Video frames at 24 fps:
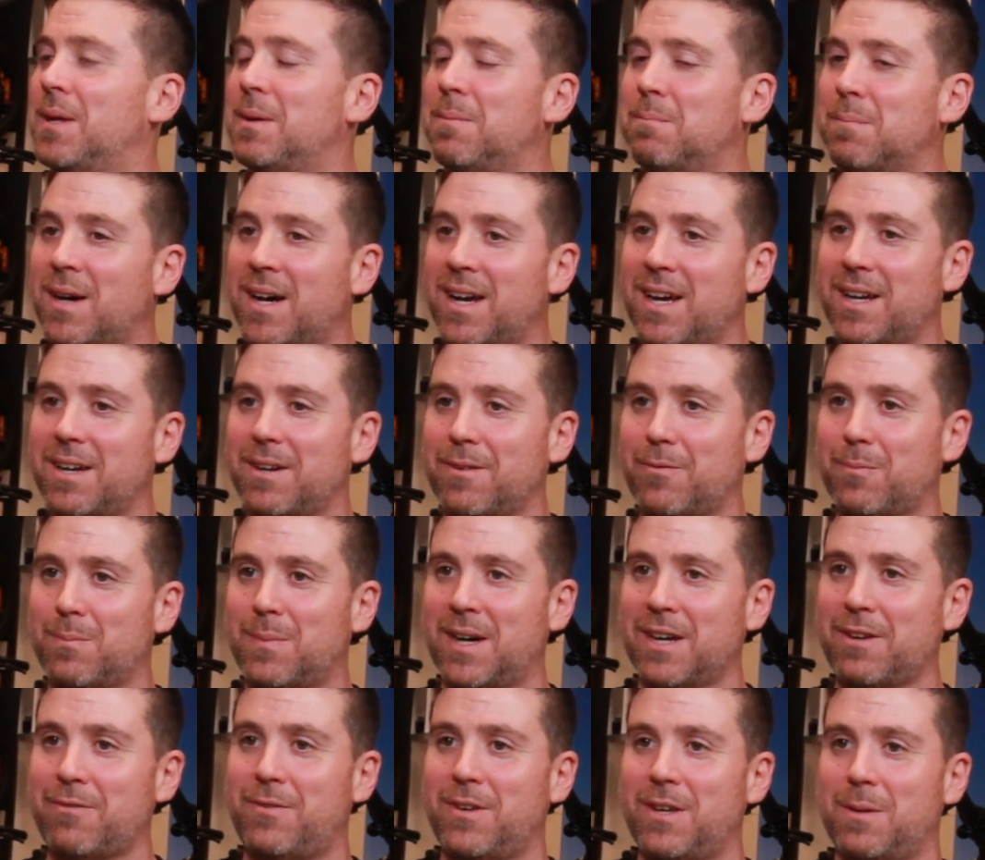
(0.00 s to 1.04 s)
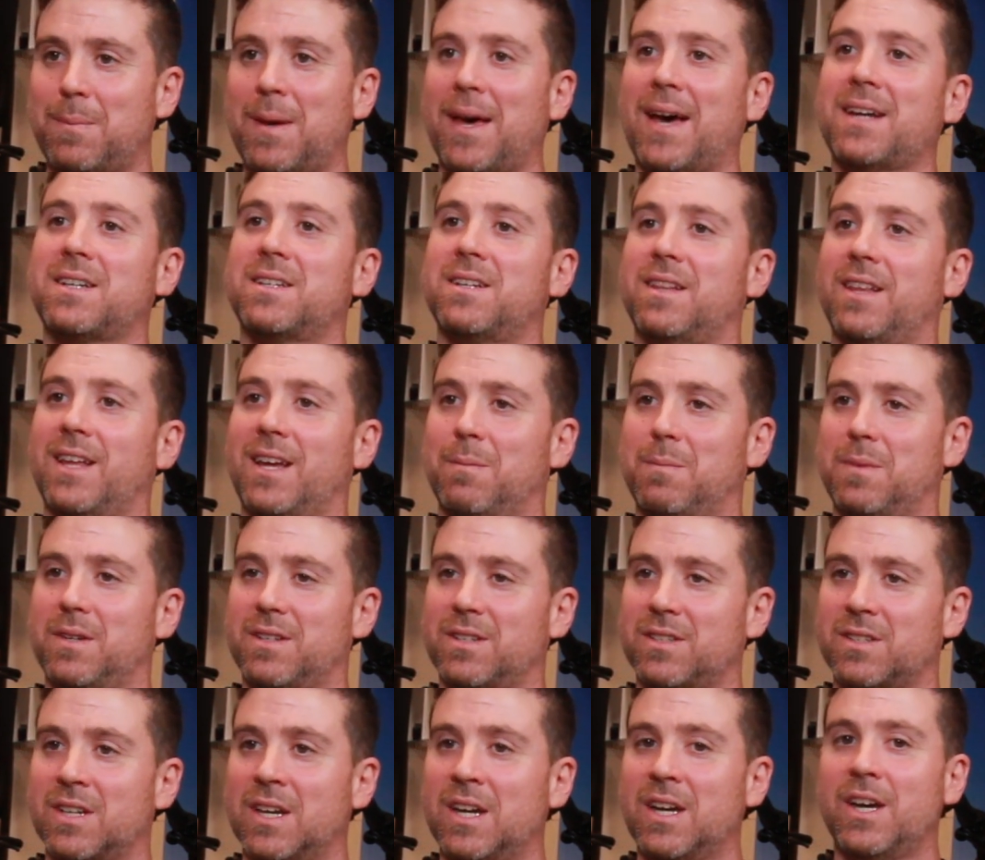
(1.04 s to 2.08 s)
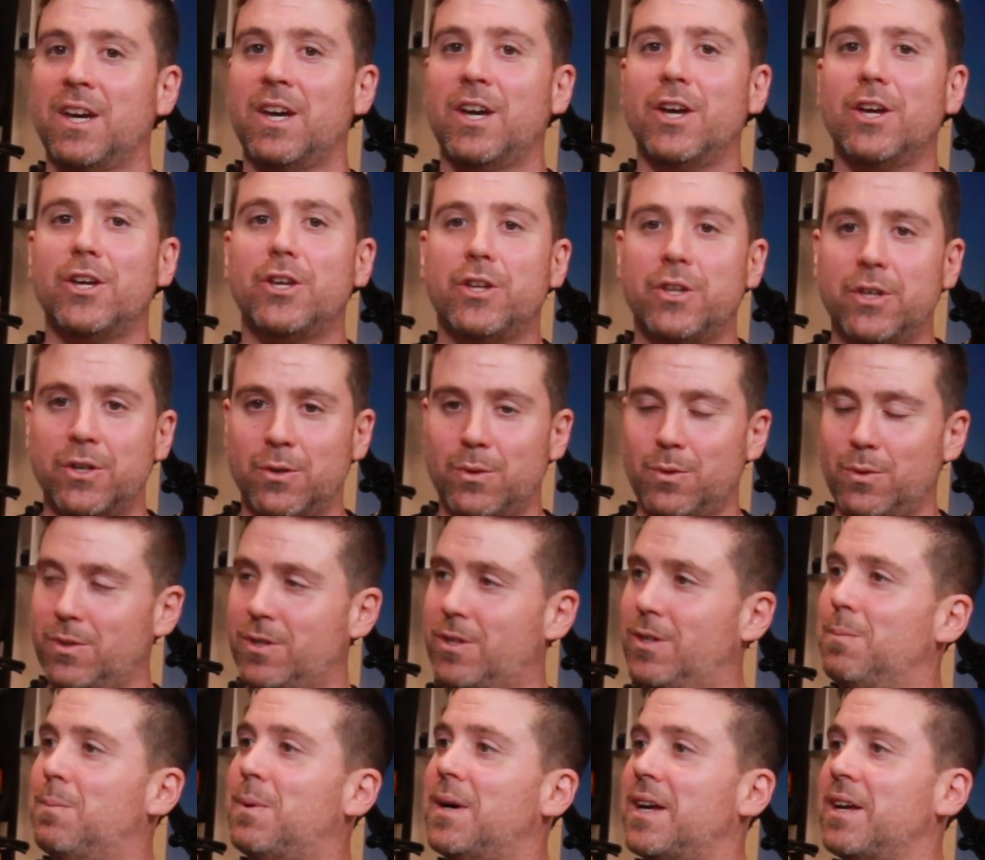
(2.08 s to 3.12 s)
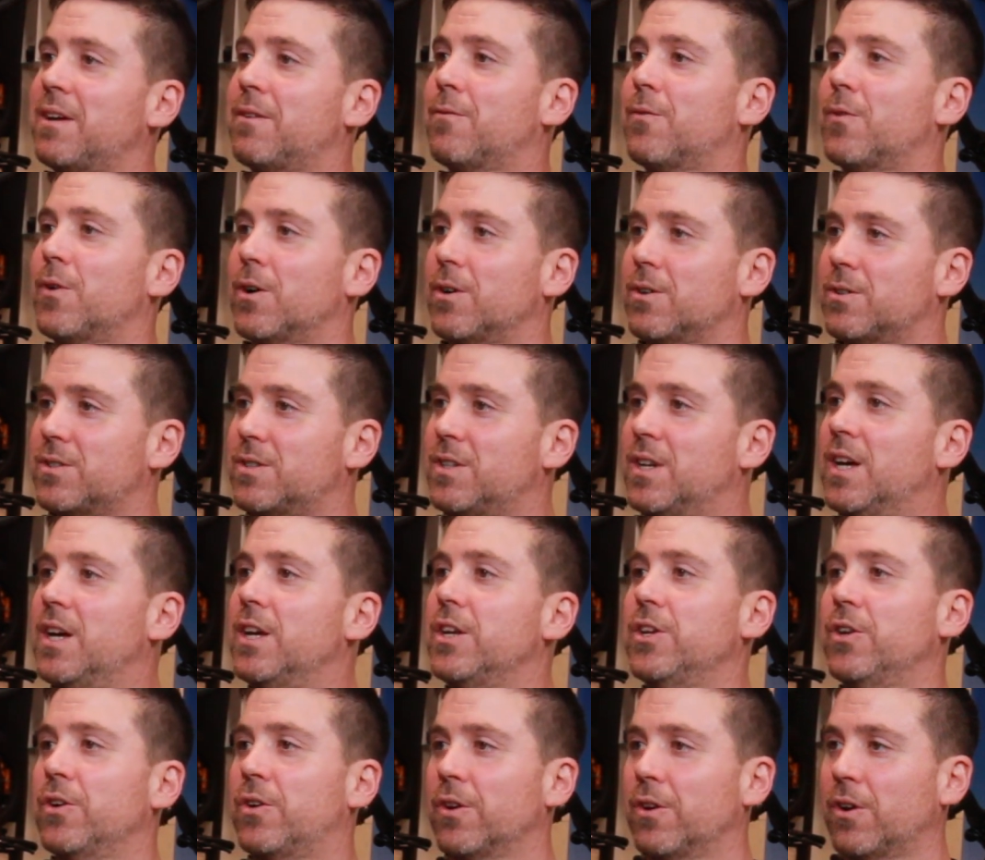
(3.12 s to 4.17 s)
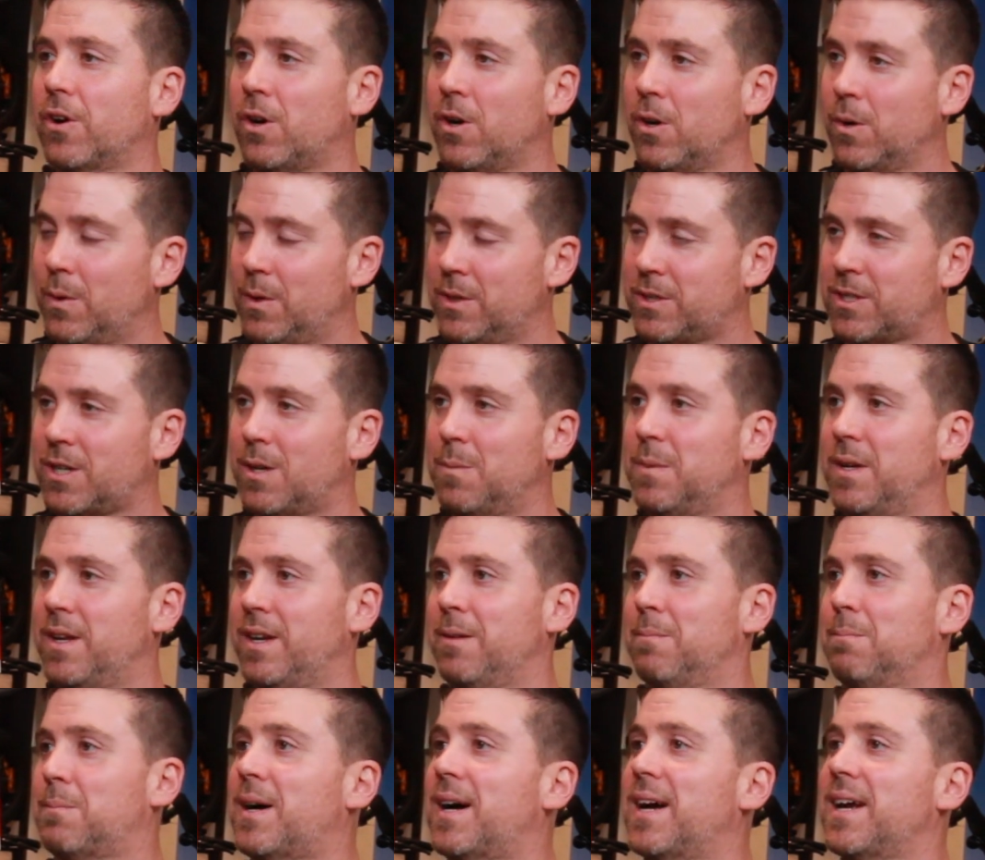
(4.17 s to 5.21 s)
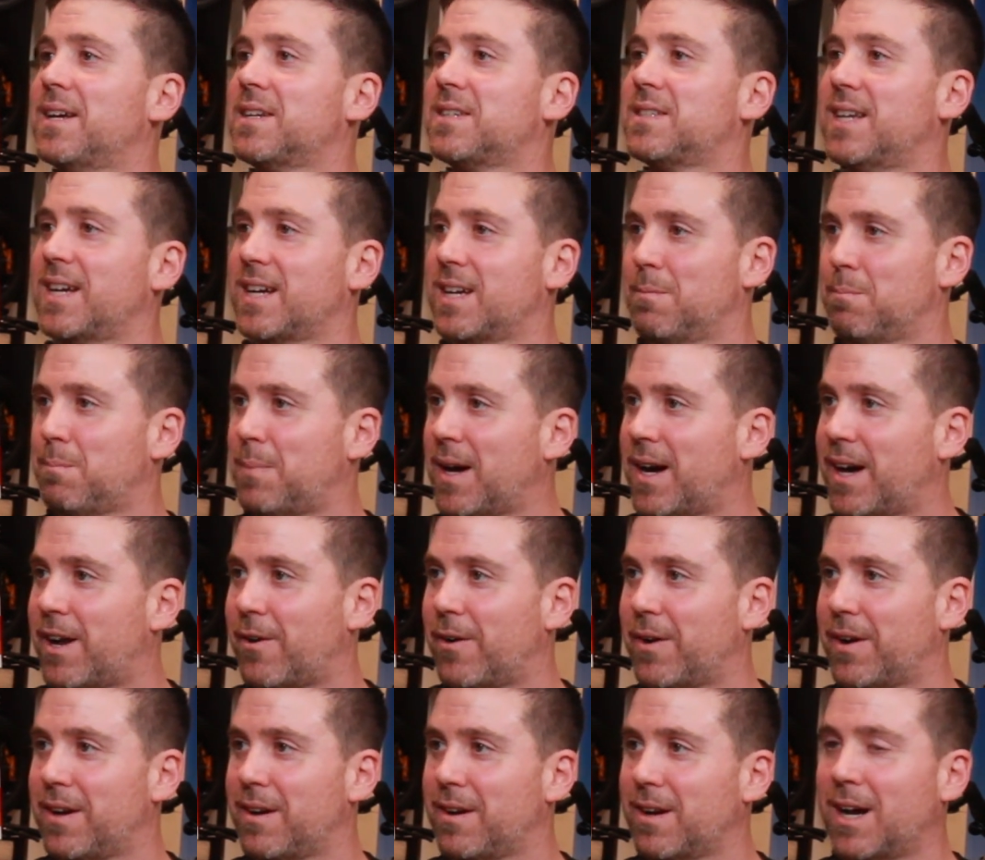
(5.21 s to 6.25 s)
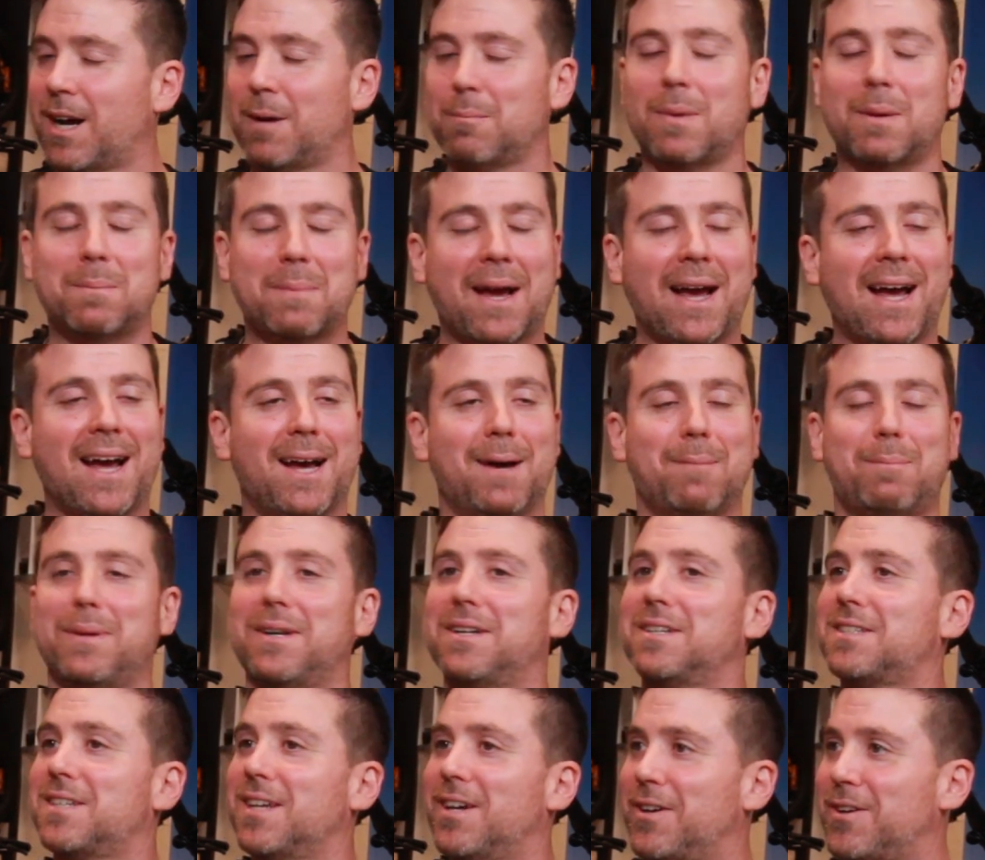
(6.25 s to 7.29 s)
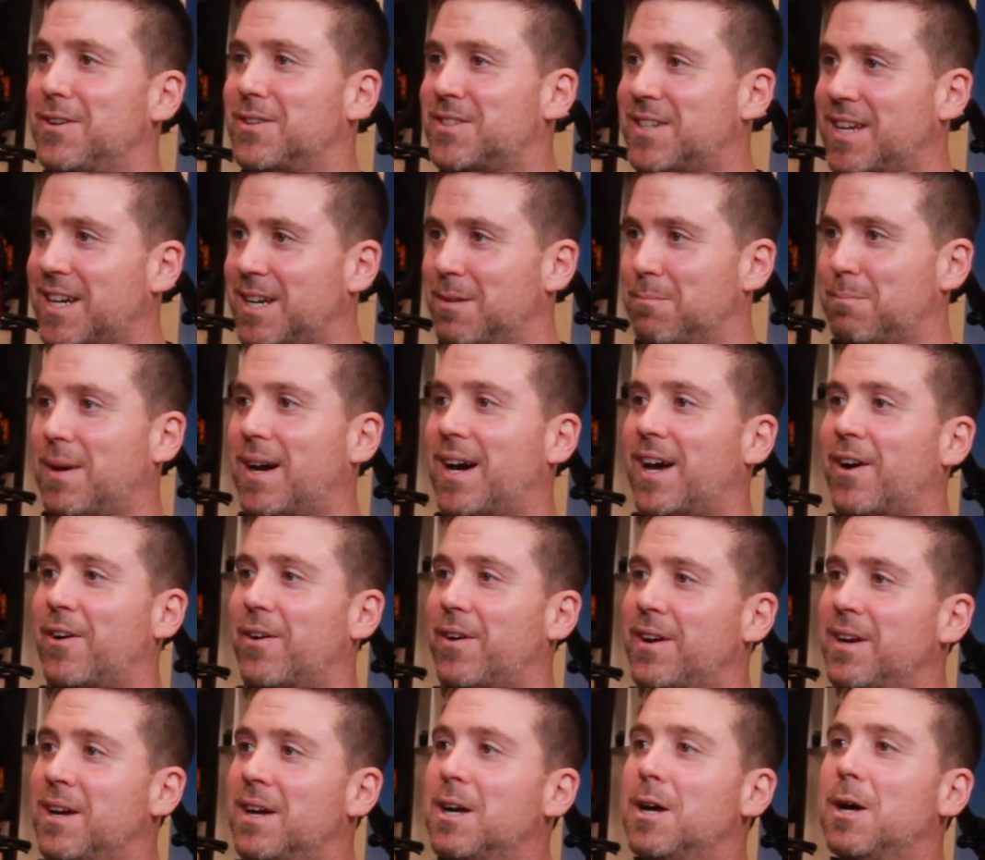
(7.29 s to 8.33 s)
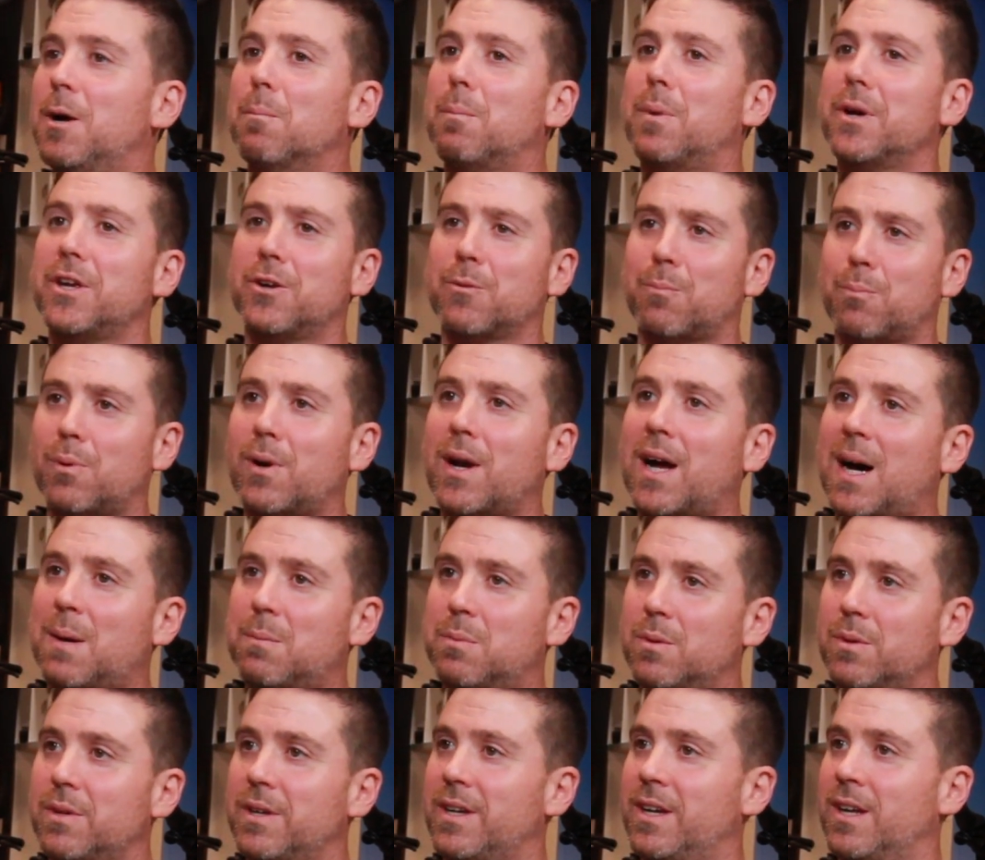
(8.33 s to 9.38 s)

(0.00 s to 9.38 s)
and my feedback to them is, use the bike first. You can always come in and buy a second battery. I'm happy to sell you a second battery, but you're probably